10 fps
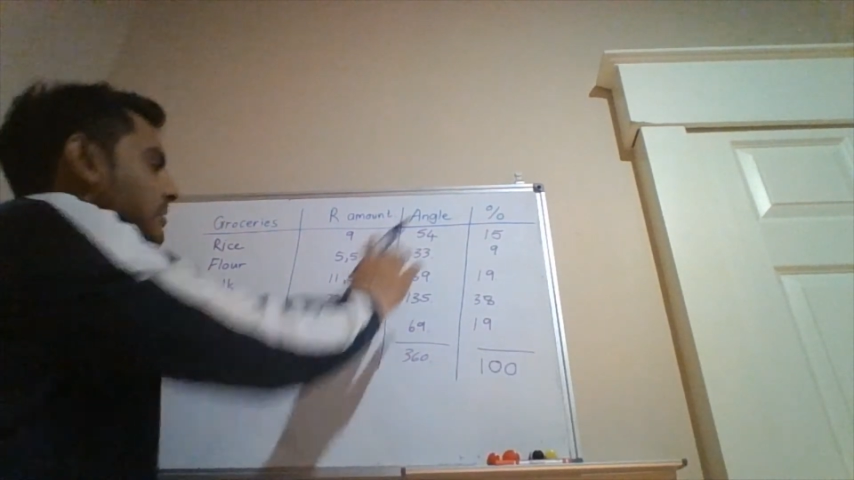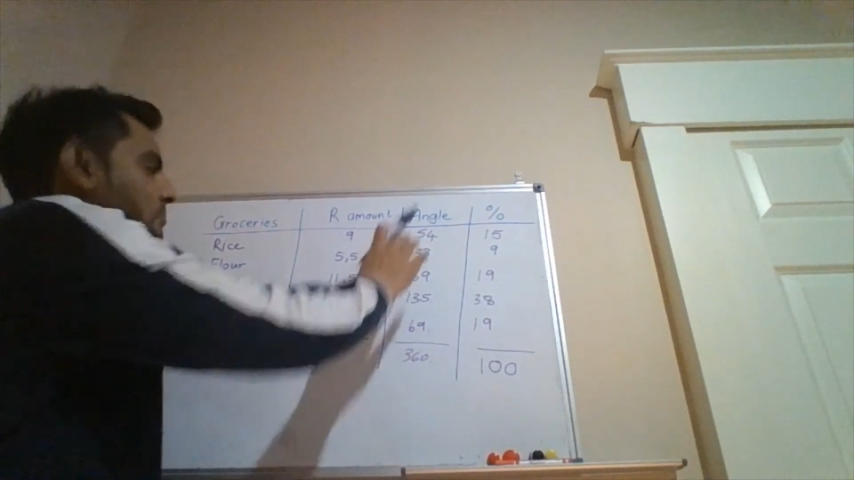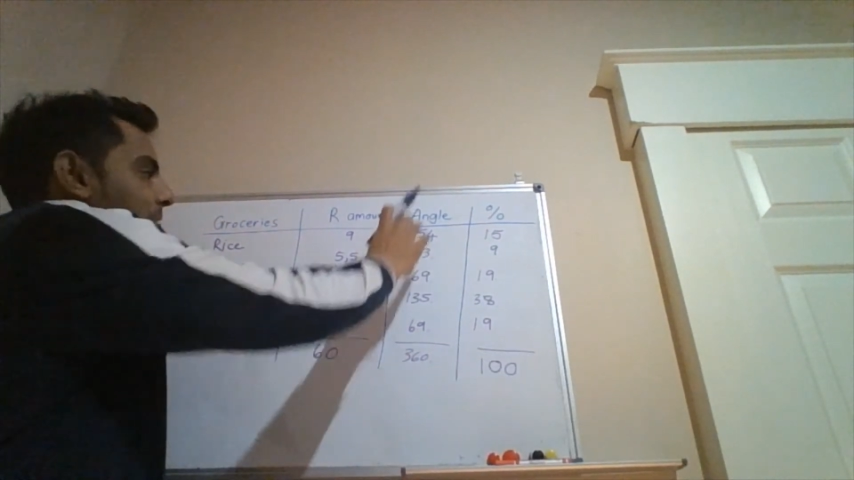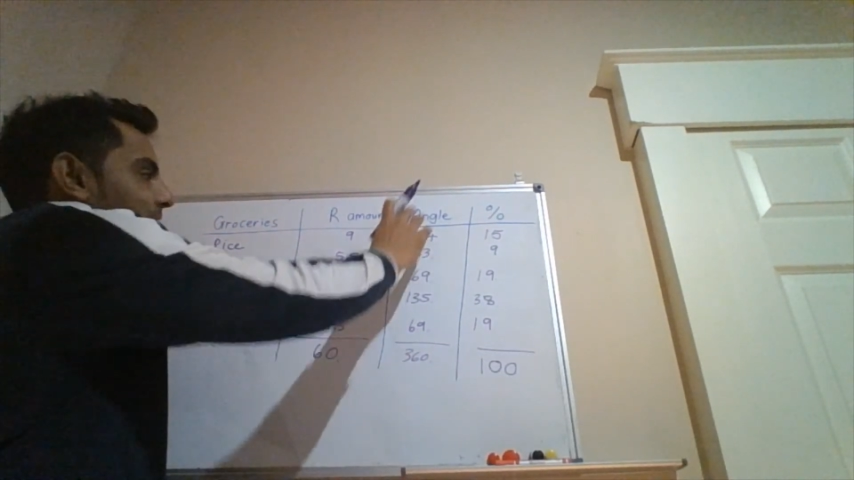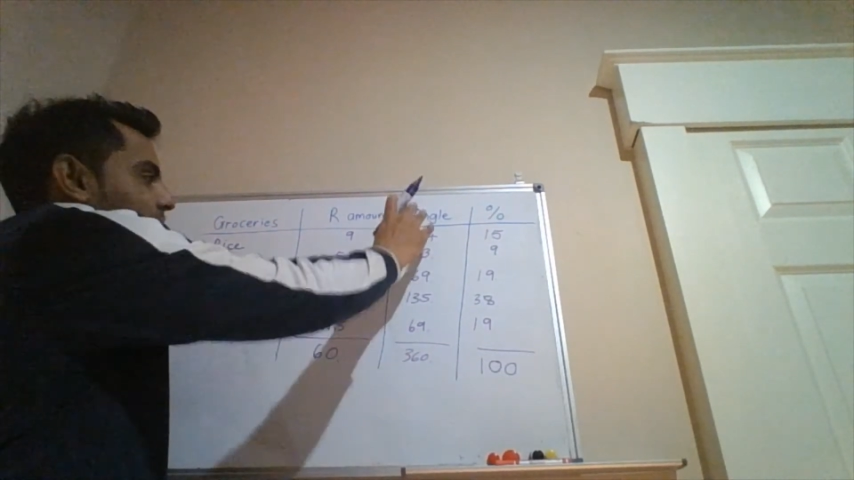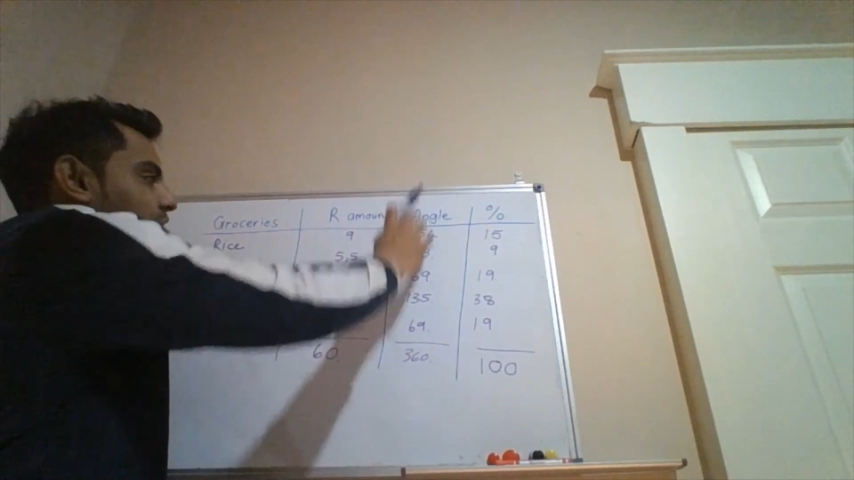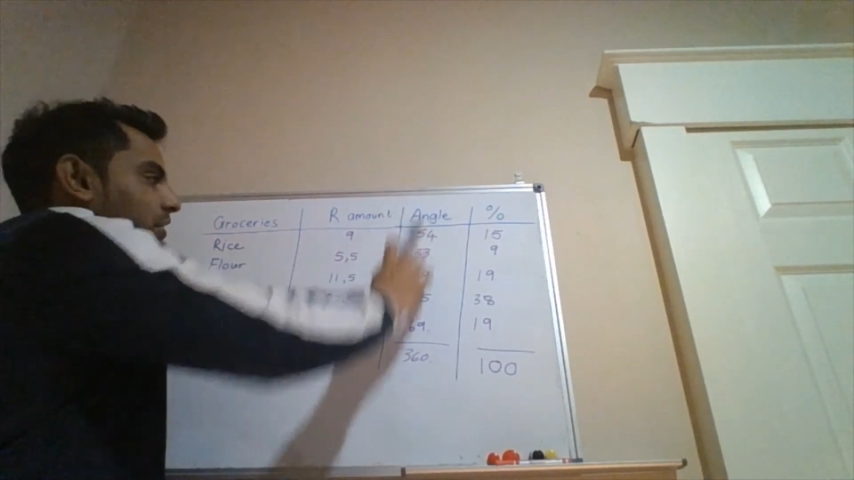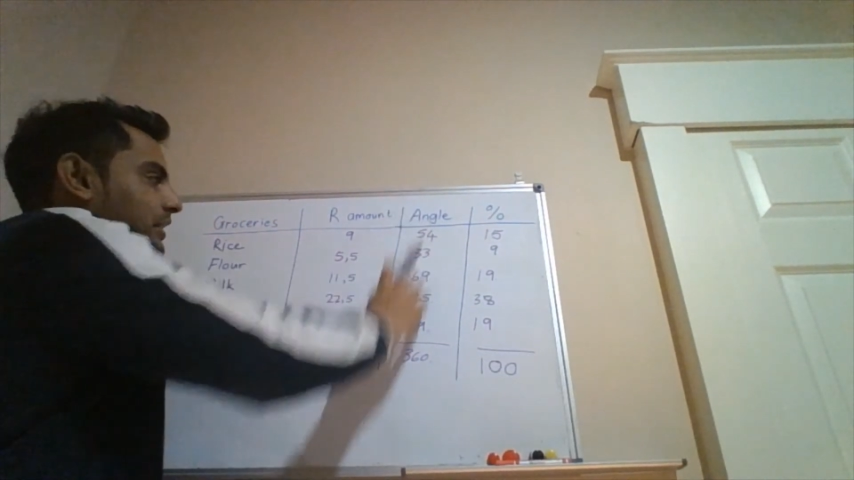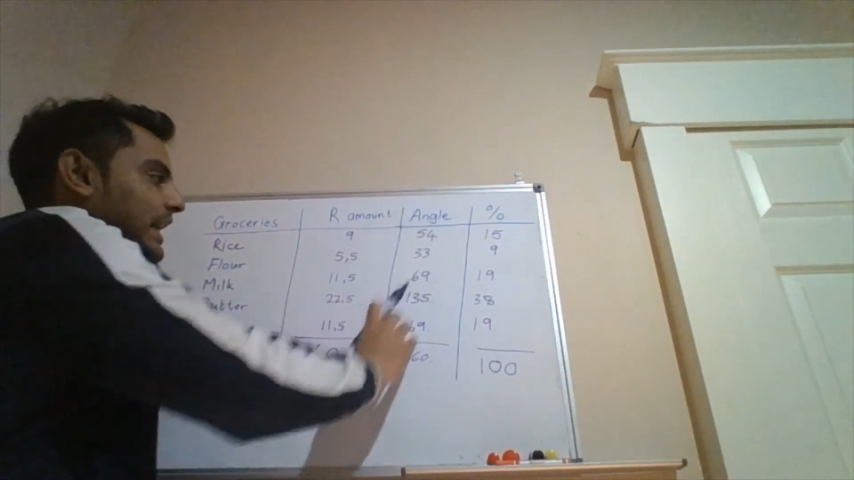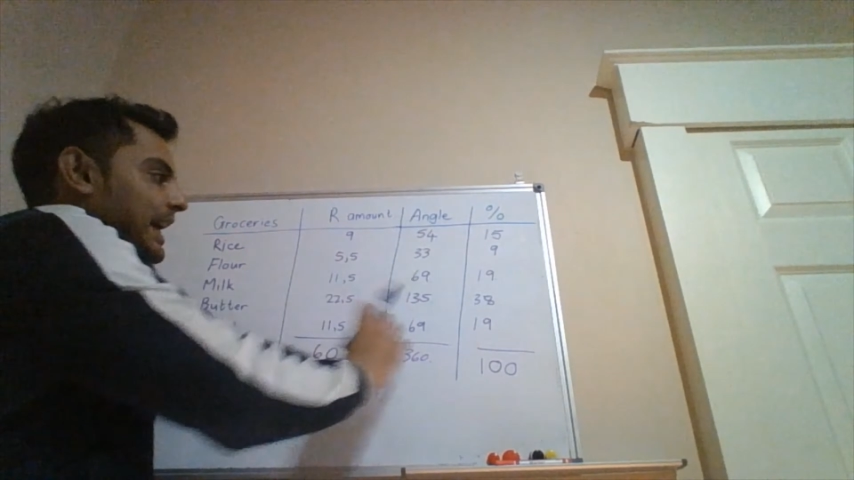
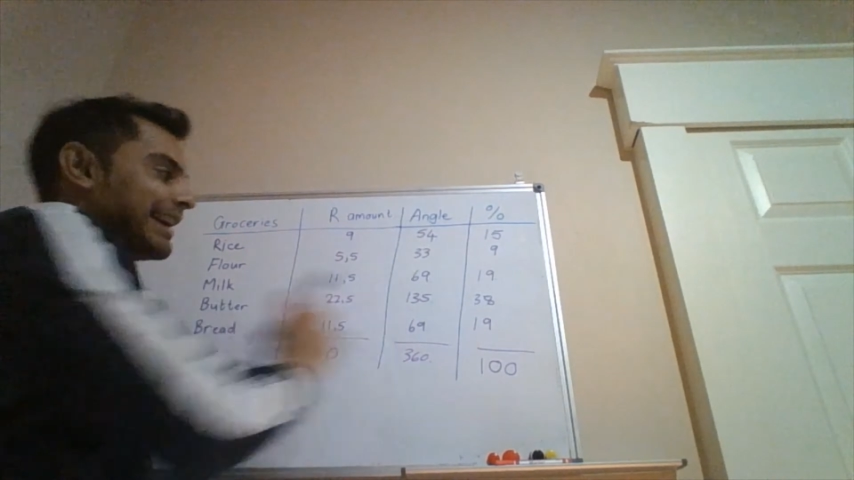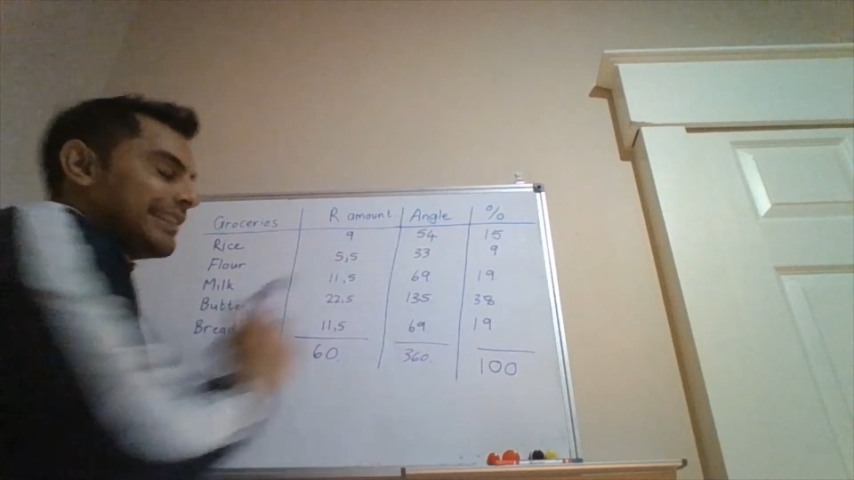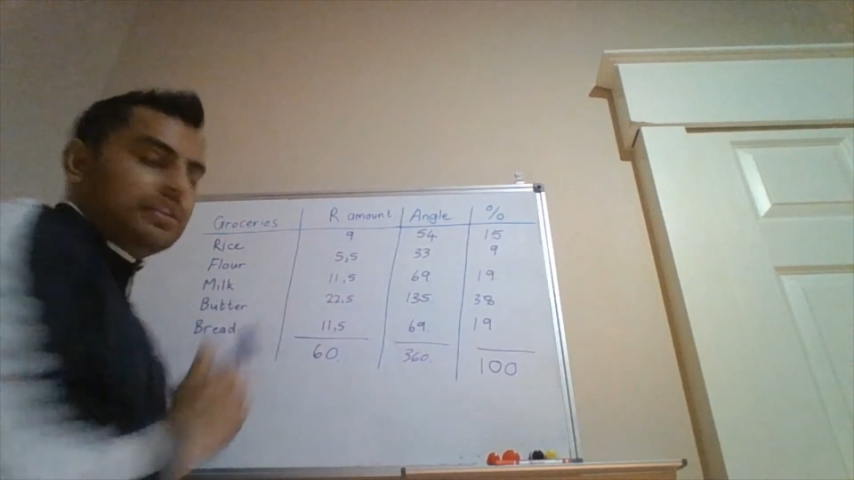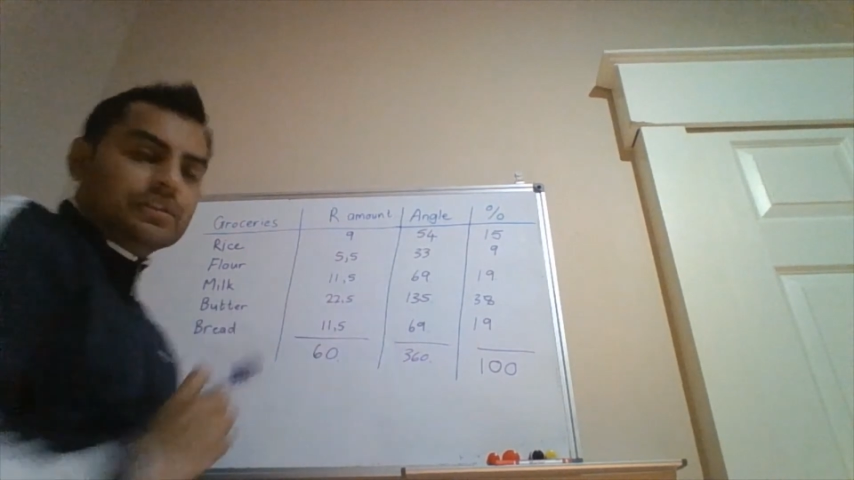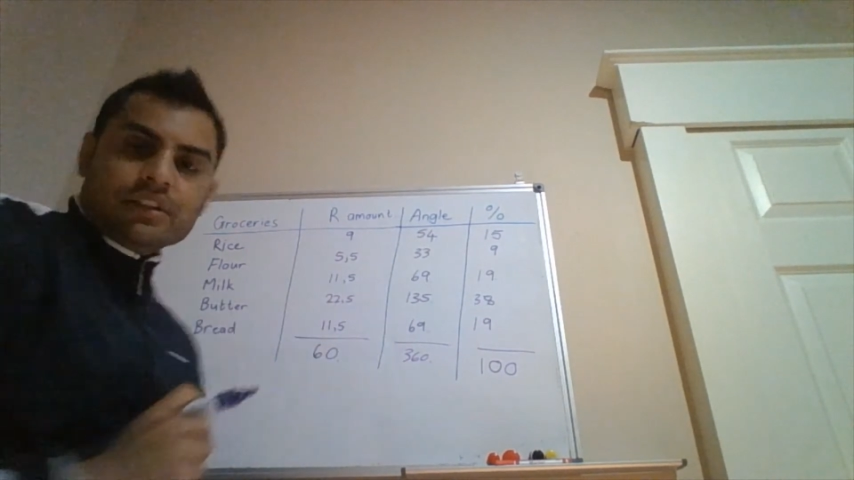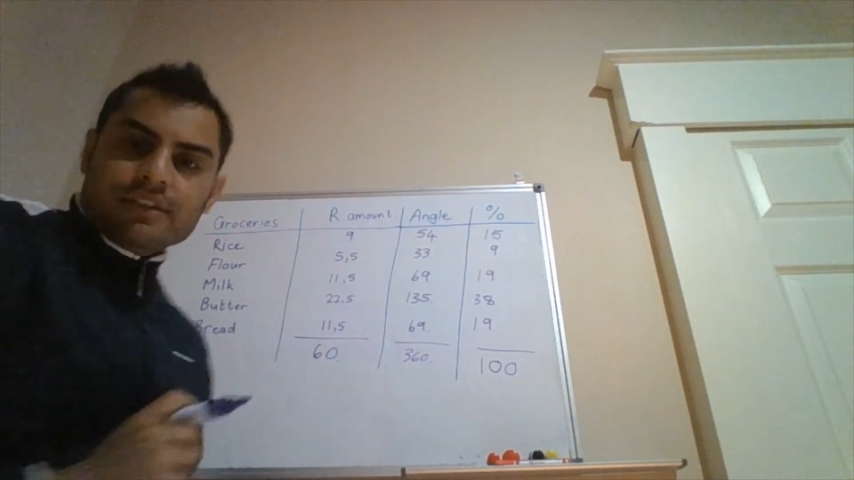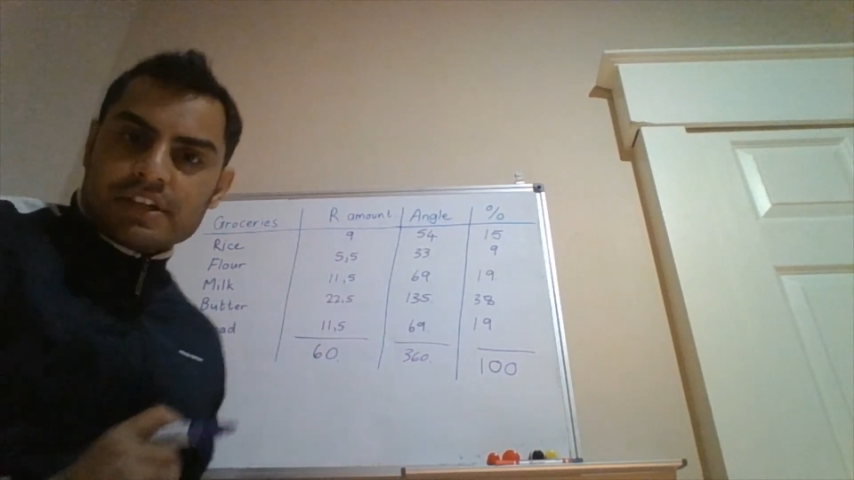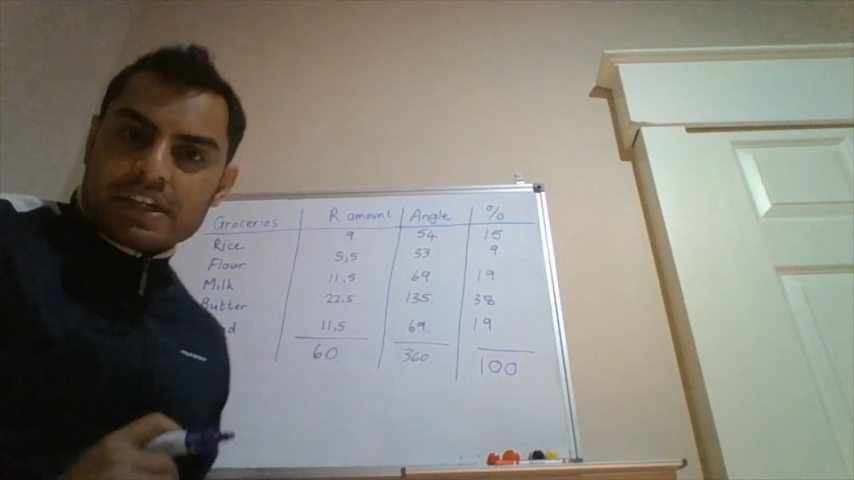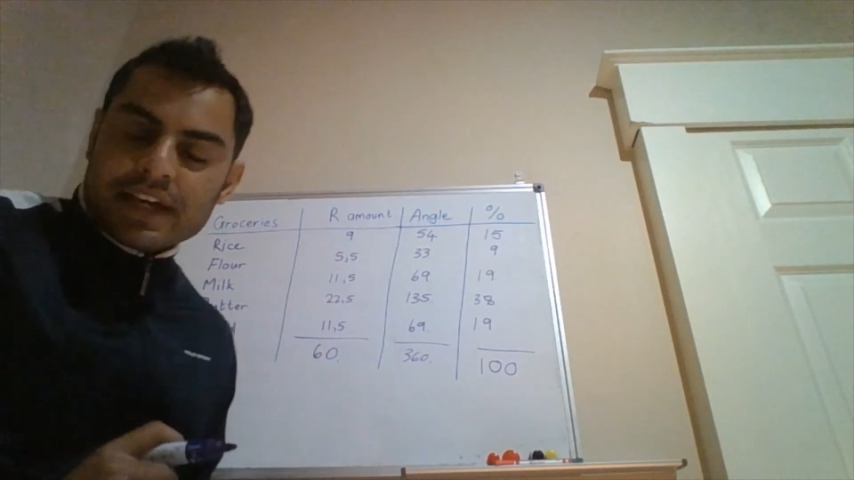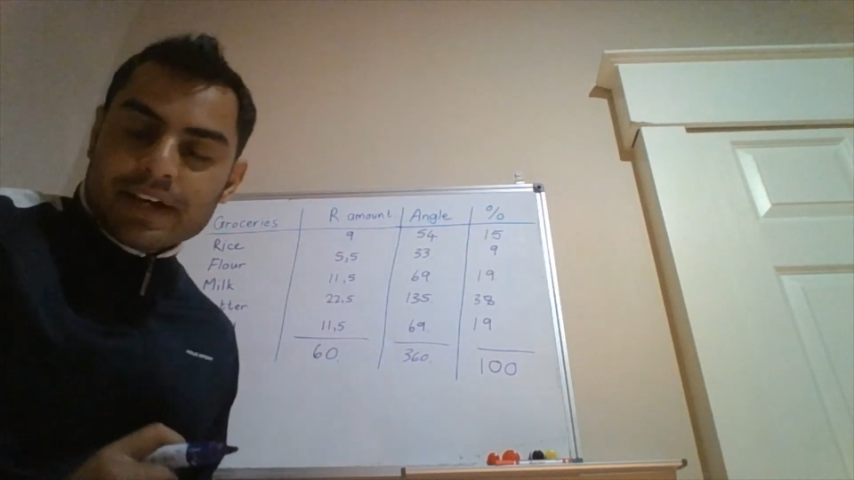match the angles over
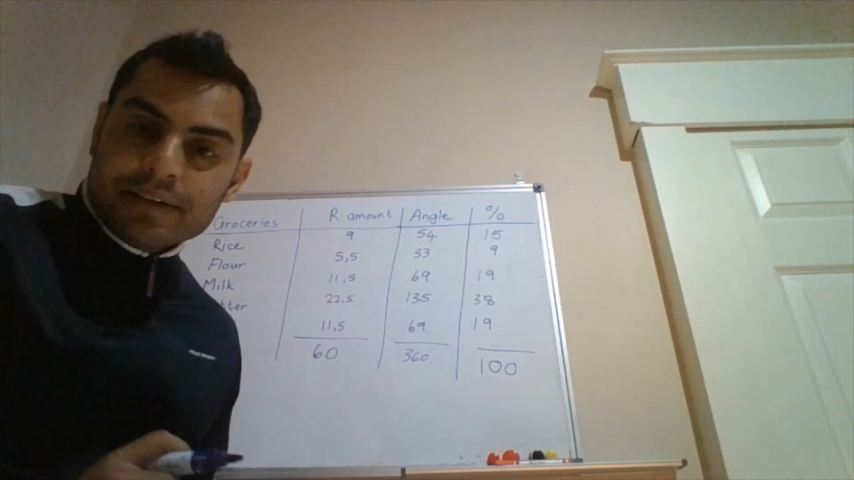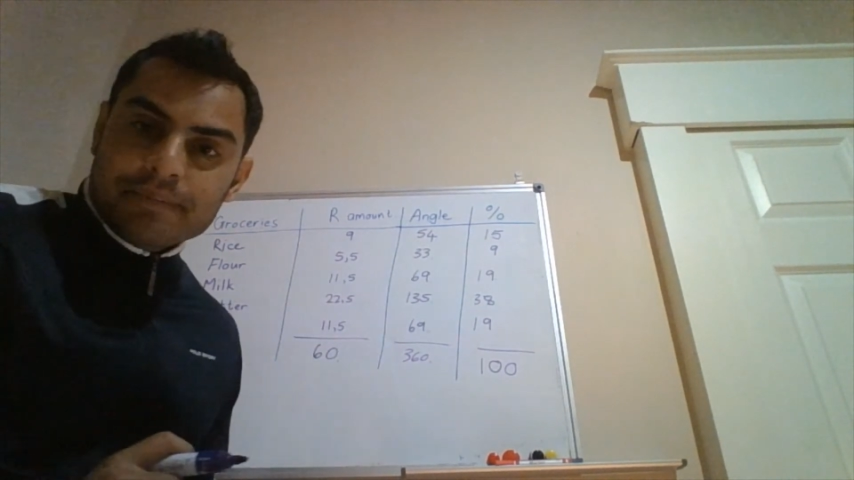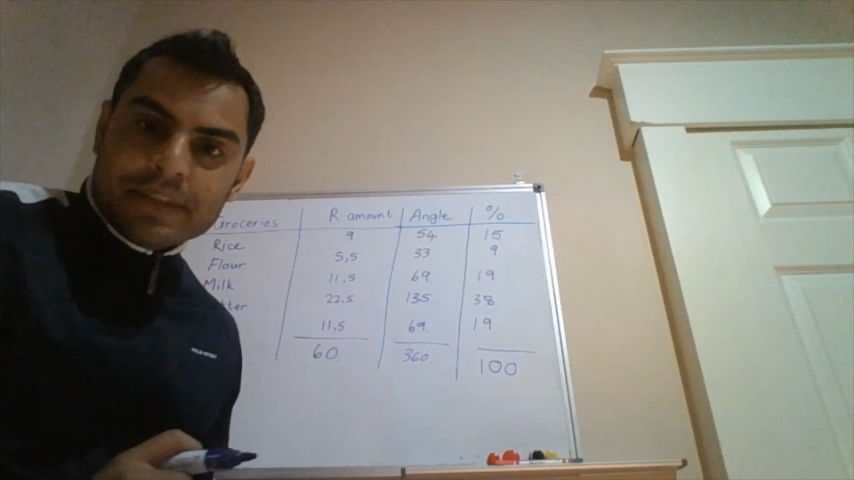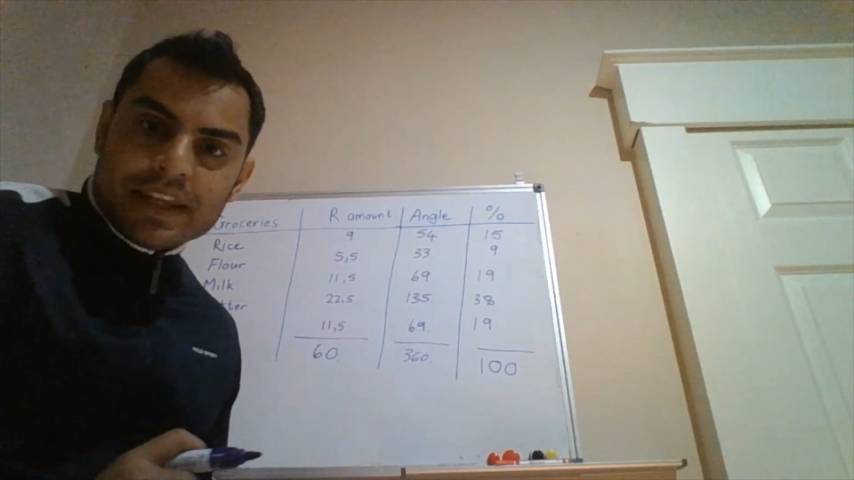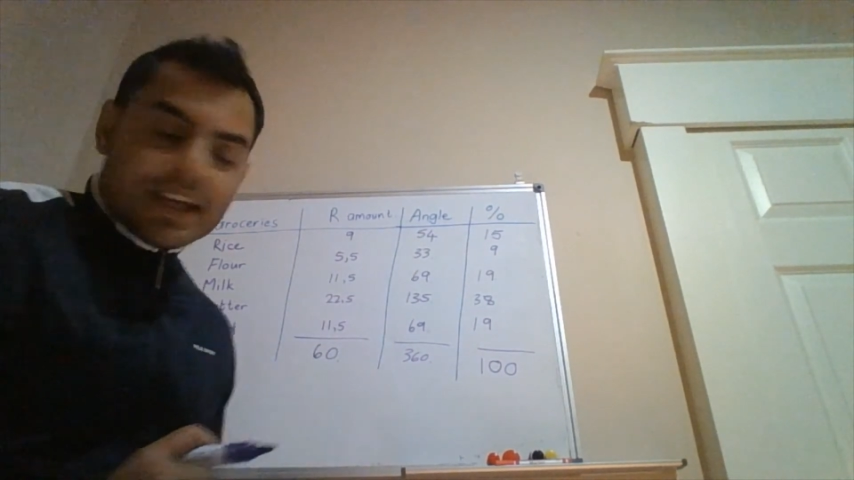here,